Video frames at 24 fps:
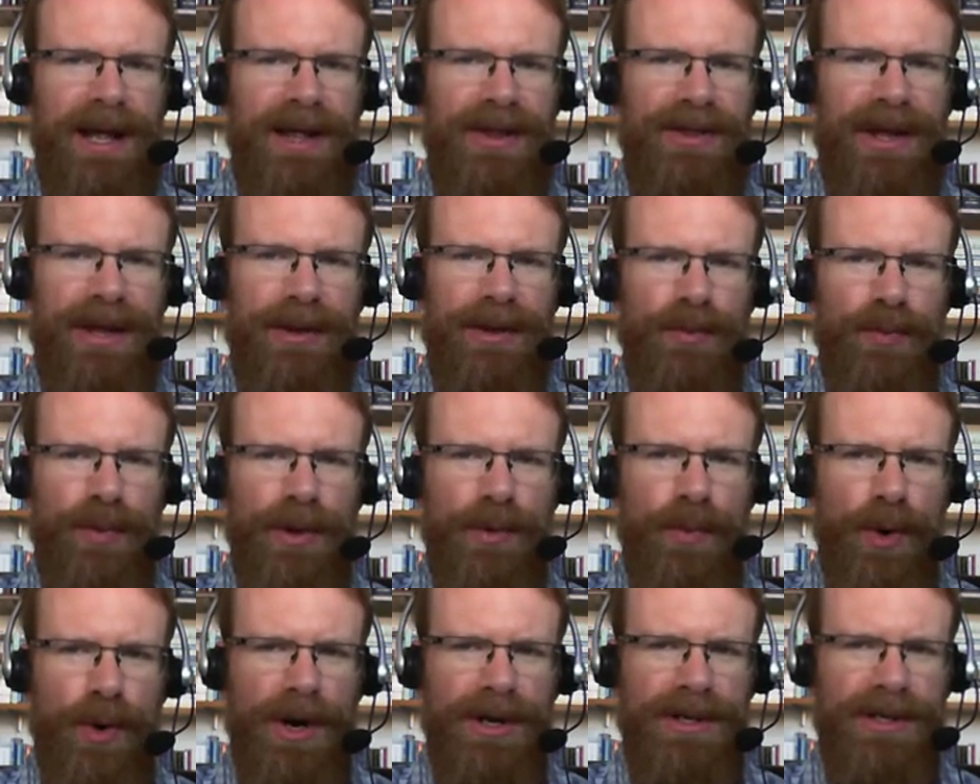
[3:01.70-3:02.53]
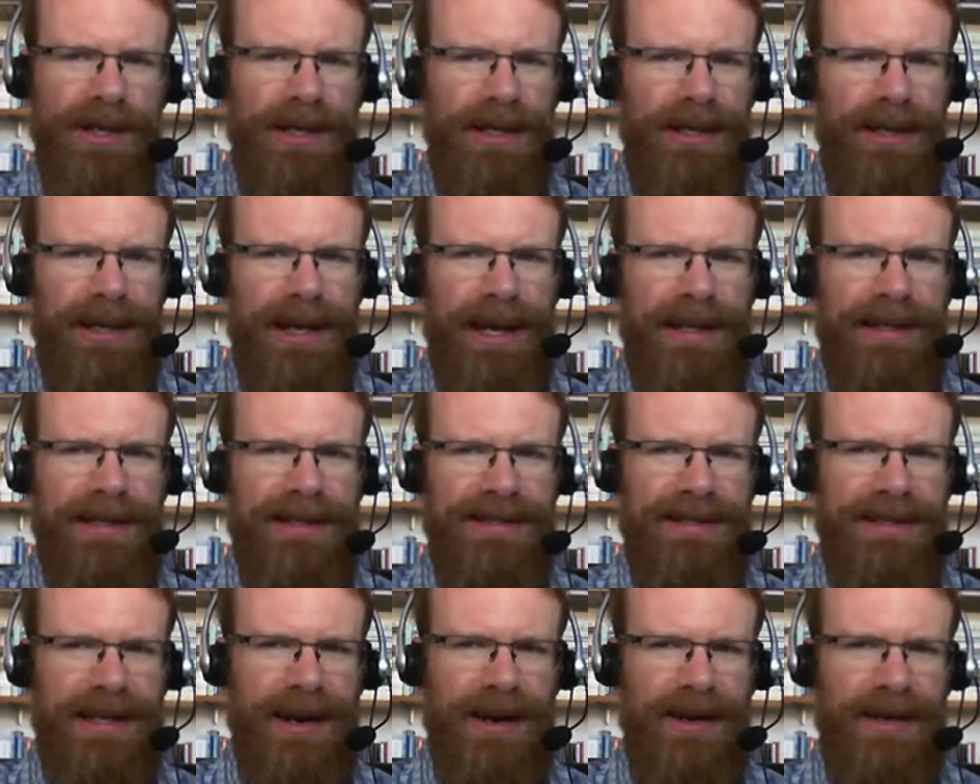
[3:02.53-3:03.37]
They reworked it and
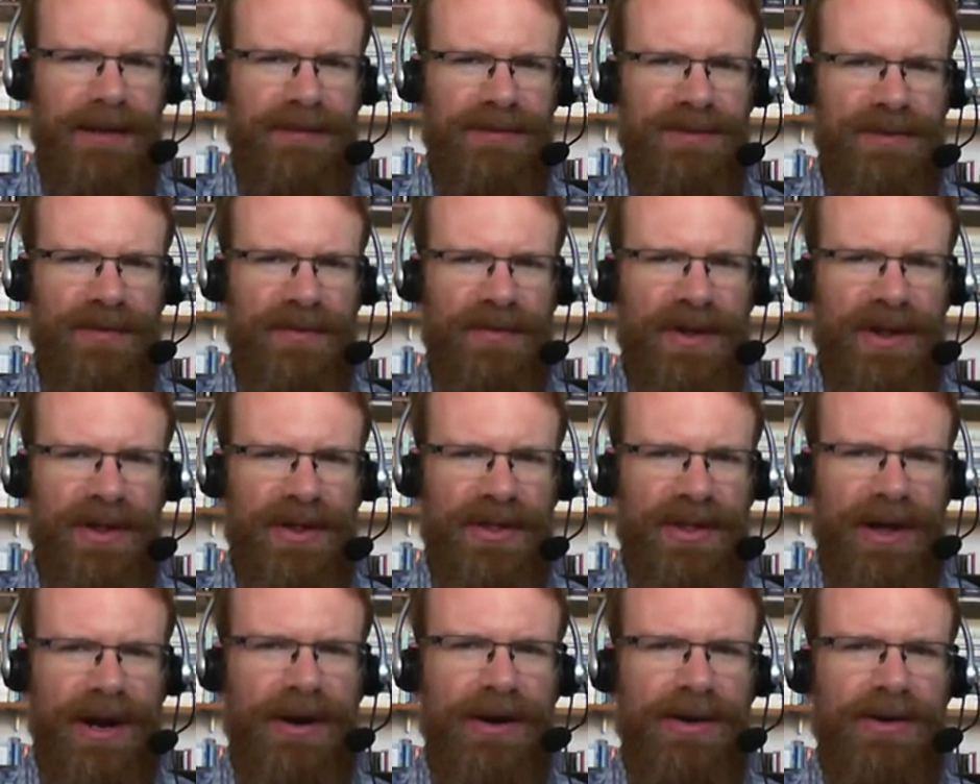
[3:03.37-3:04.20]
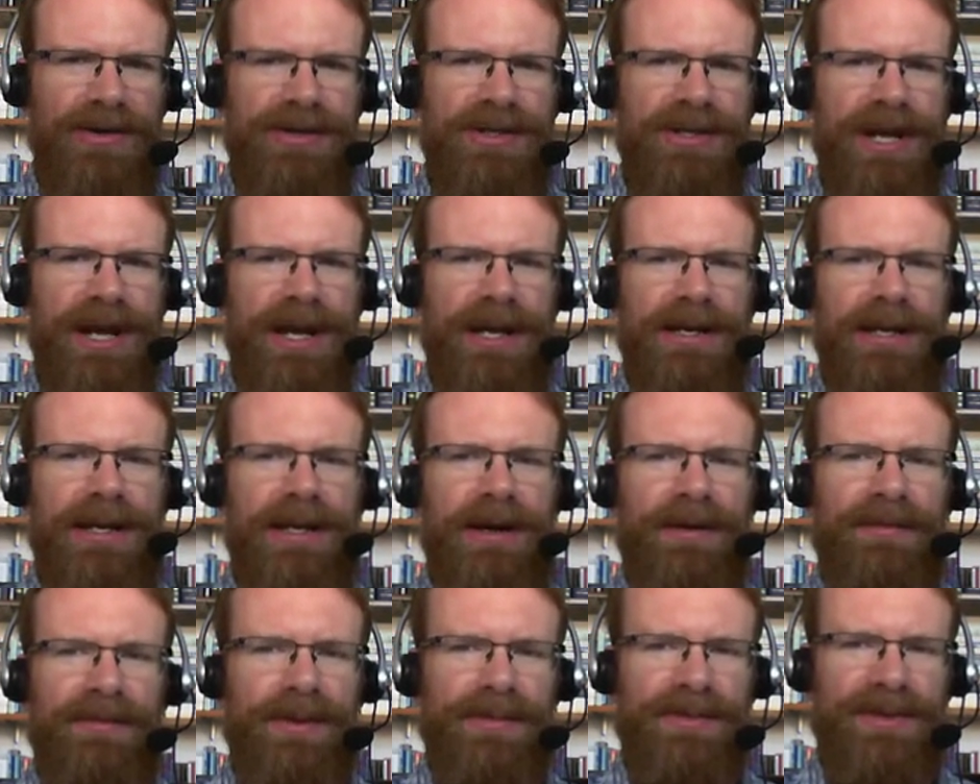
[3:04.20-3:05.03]
its narratives to fit their understanding
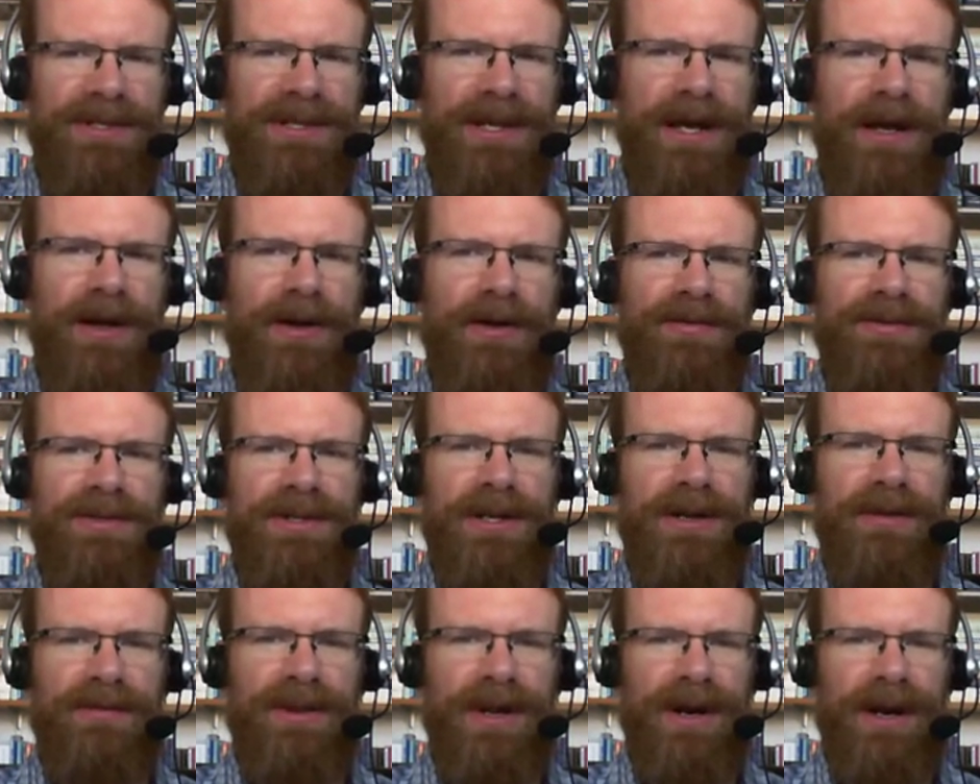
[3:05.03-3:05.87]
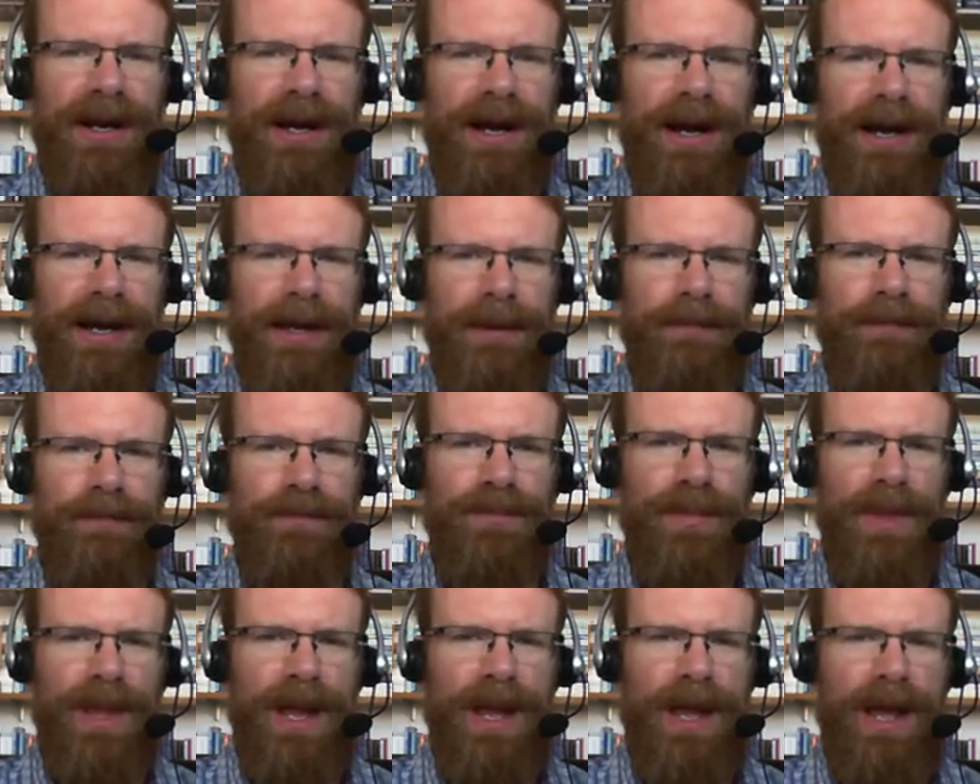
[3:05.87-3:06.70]
of themselves and of their God.
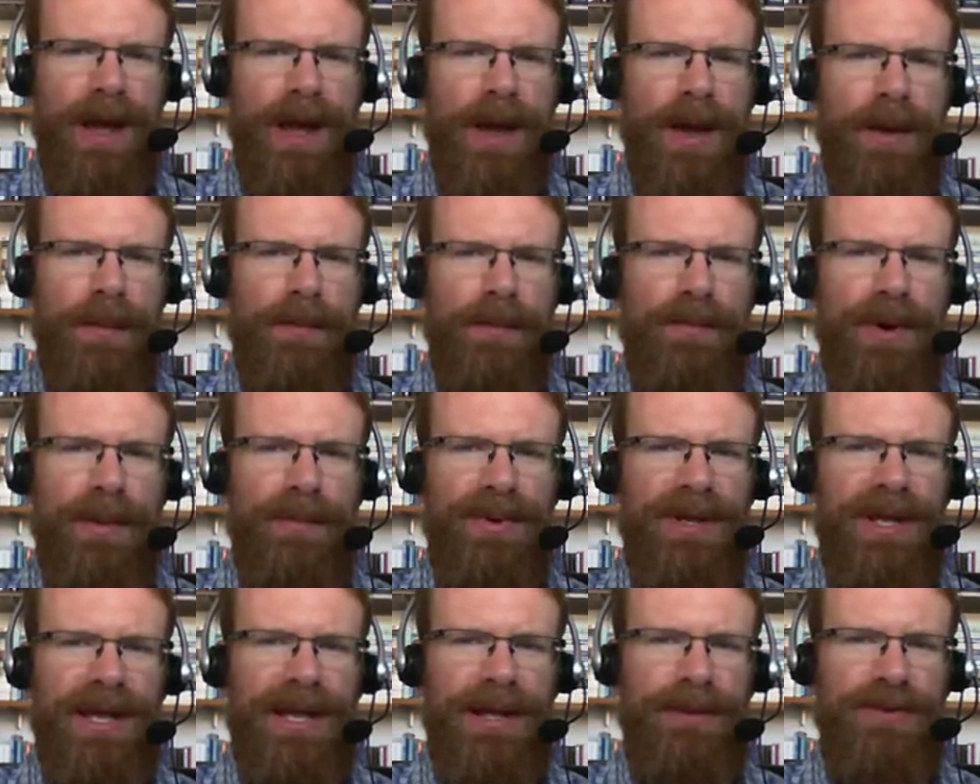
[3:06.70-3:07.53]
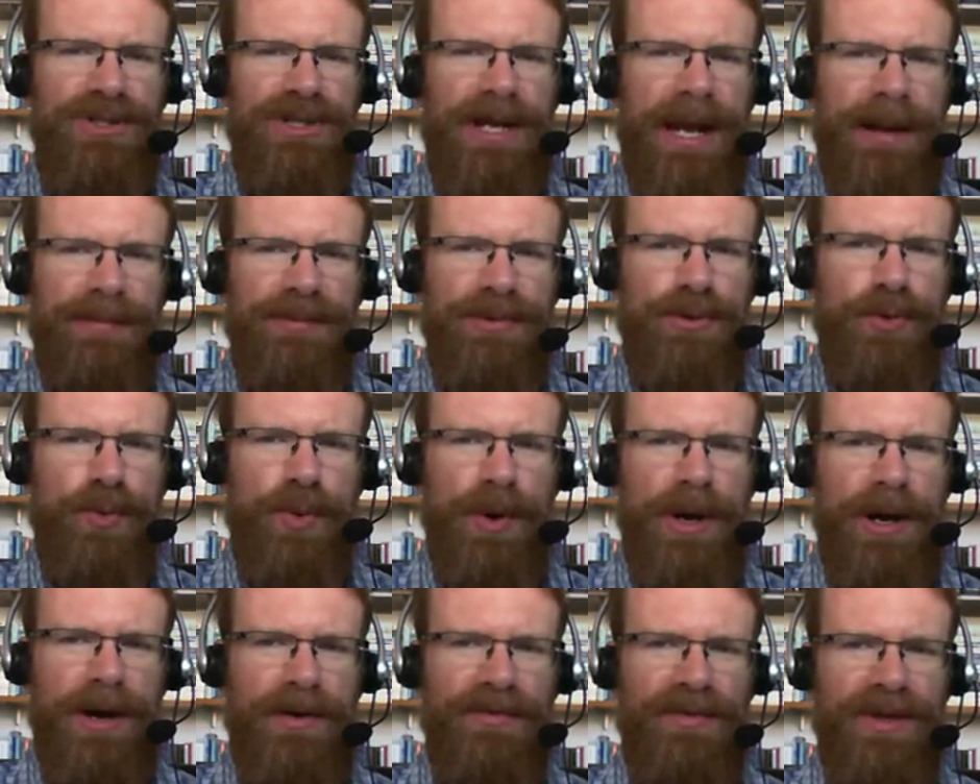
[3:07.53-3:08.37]
But beginning with chapter
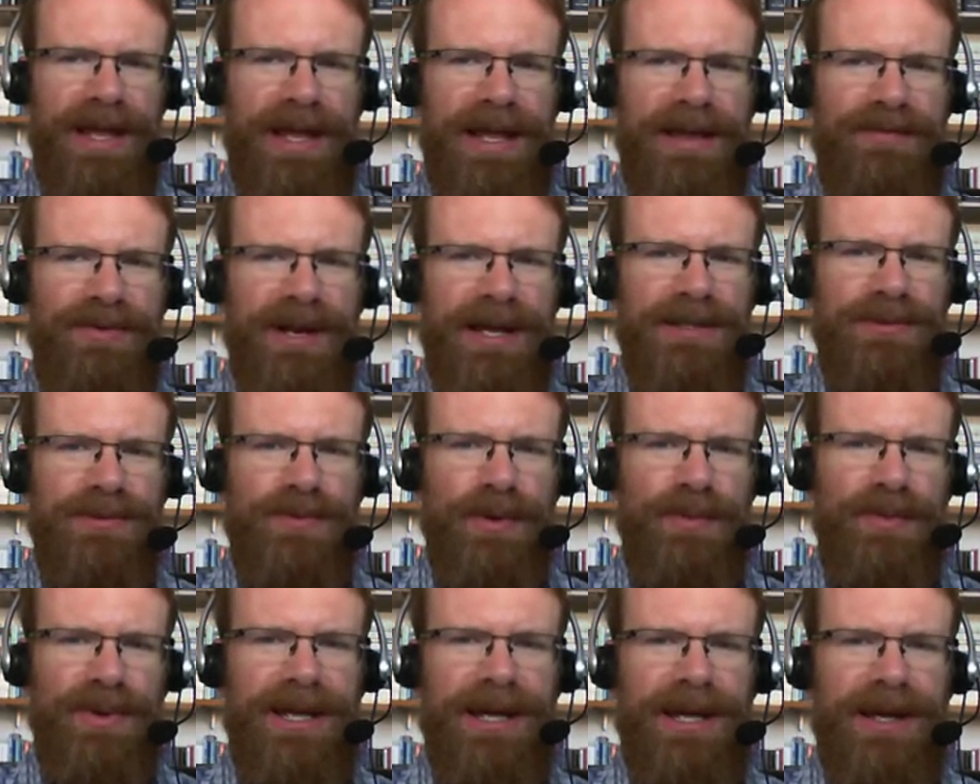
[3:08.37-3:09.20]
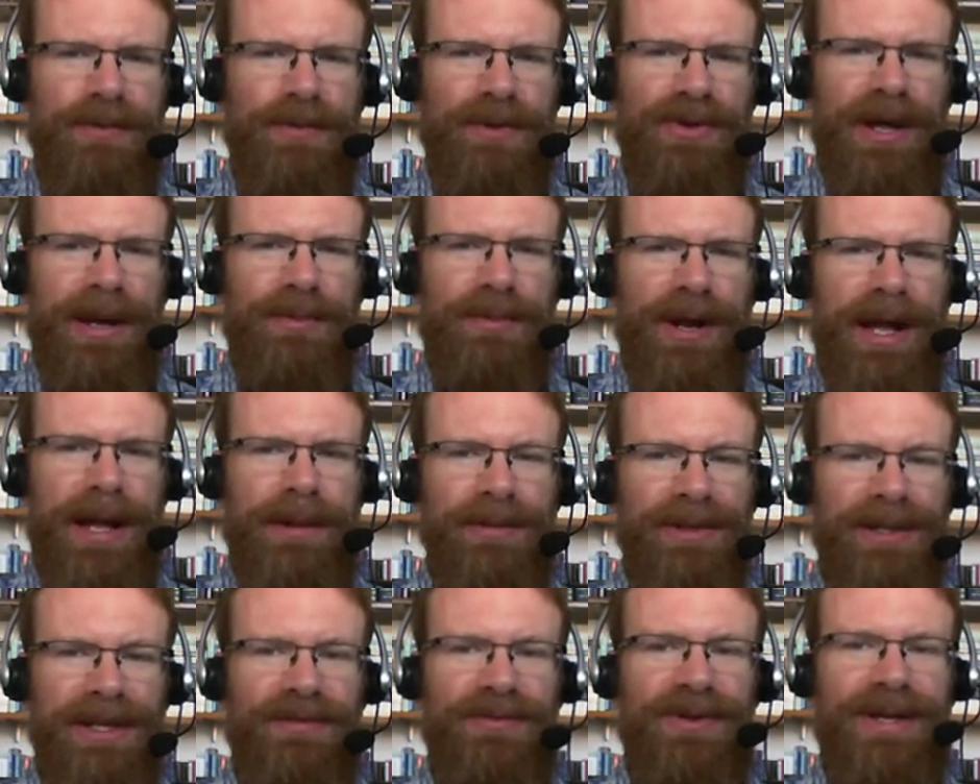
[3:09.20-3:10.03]
12, even as we begin with
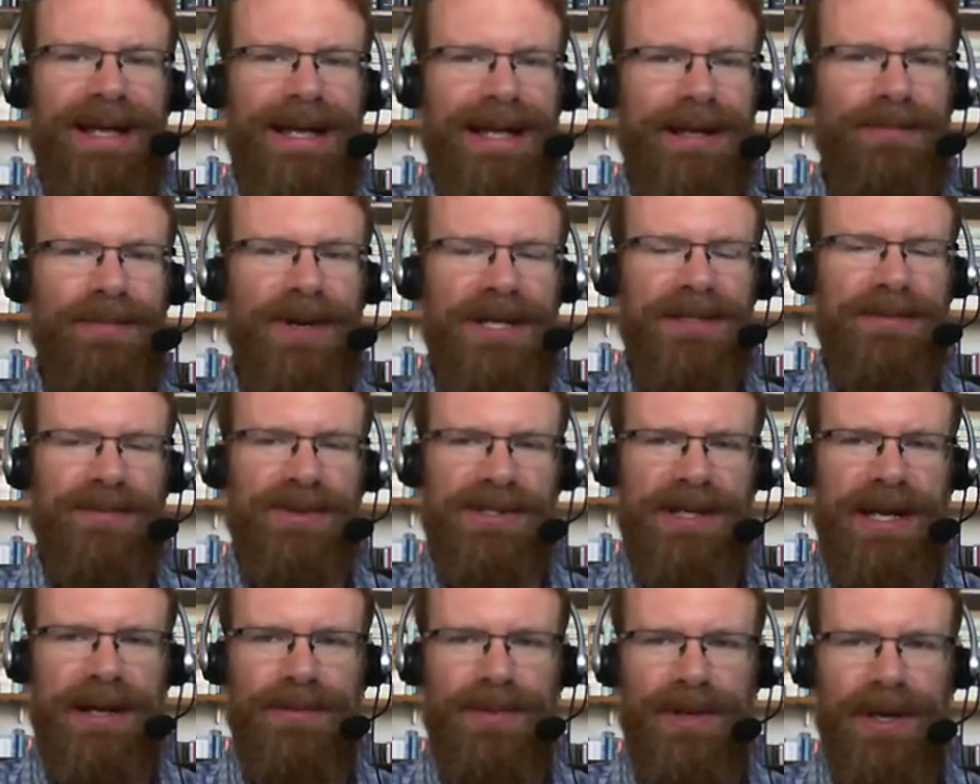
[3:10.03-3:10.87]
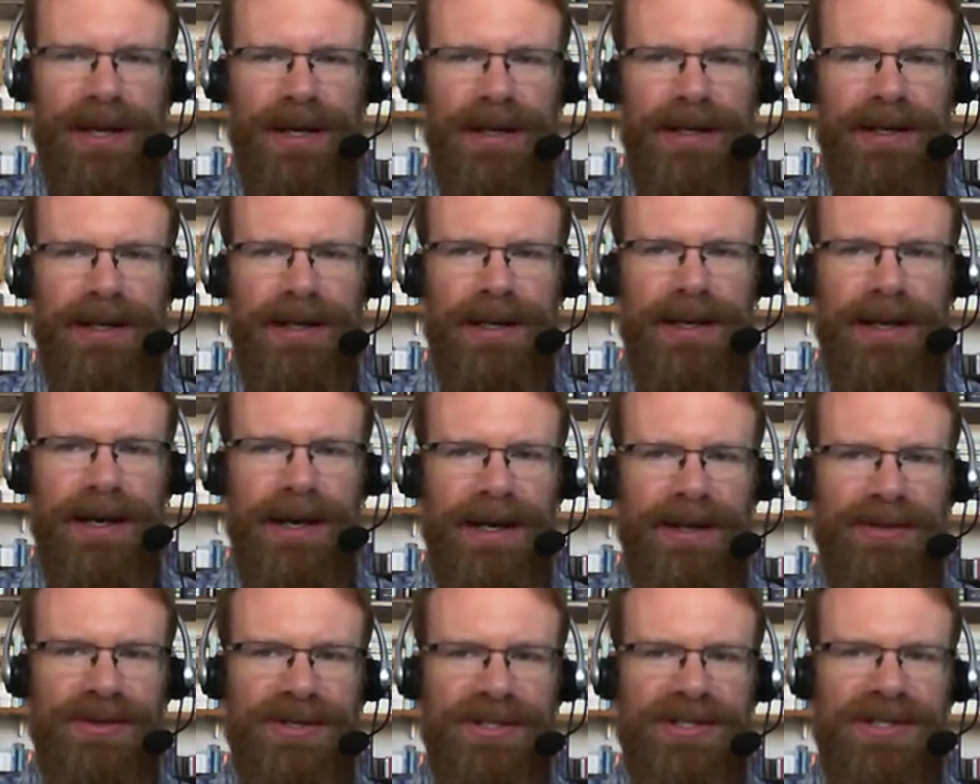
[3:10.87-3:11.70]
Abraham living in Mesopotamia, uh,
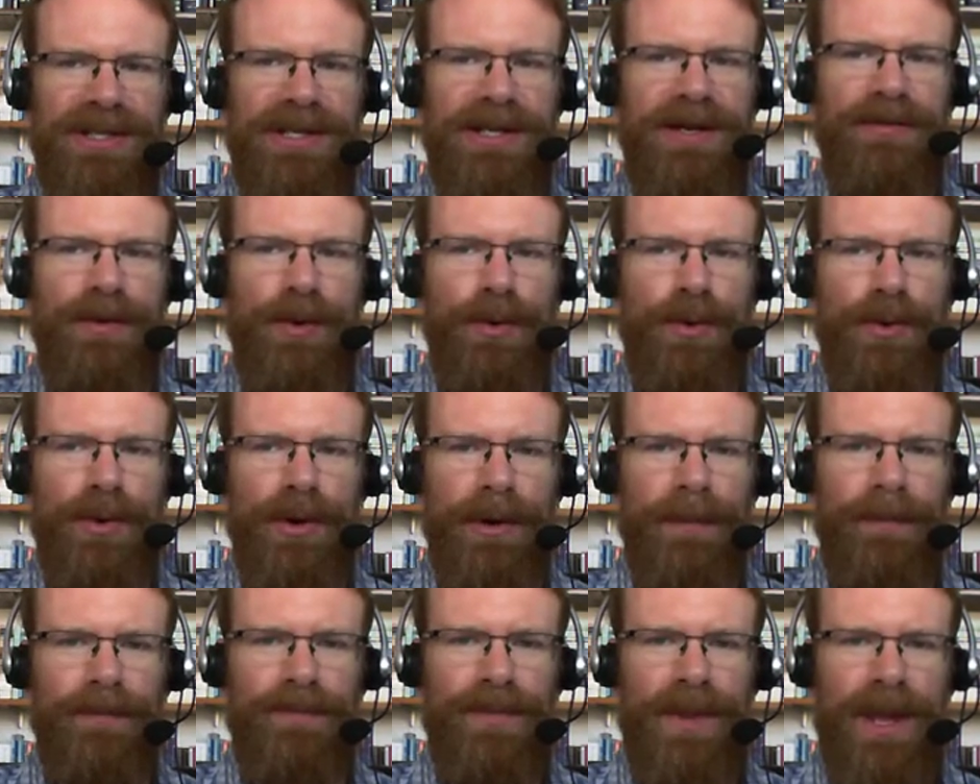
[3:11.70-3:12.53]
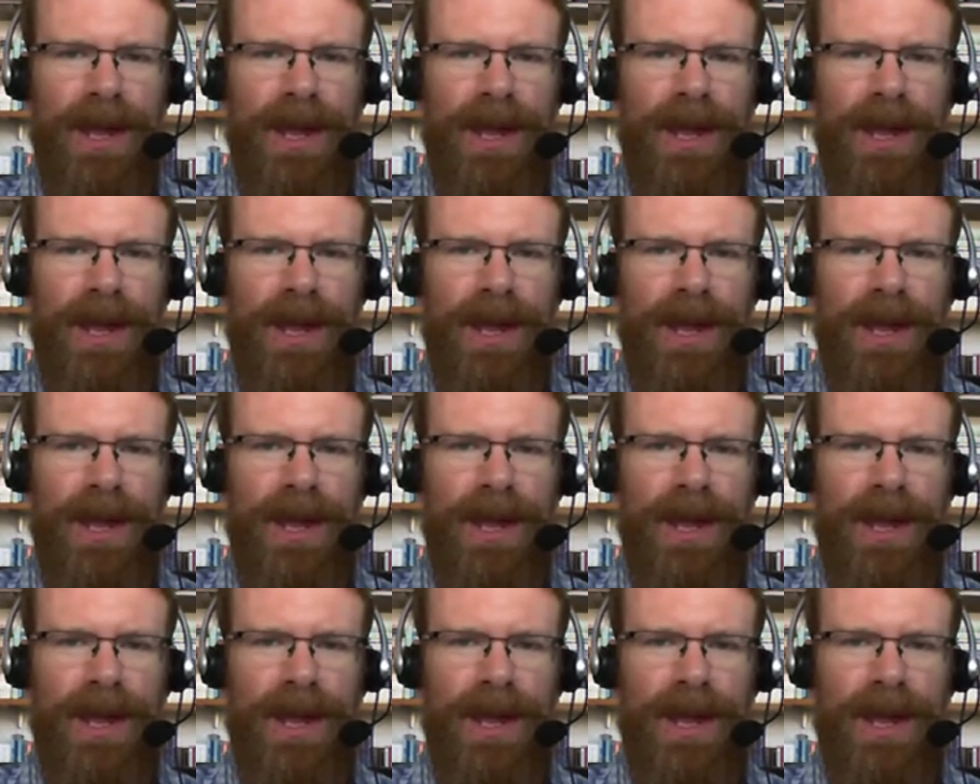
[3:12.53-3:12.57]
in the city of Ur,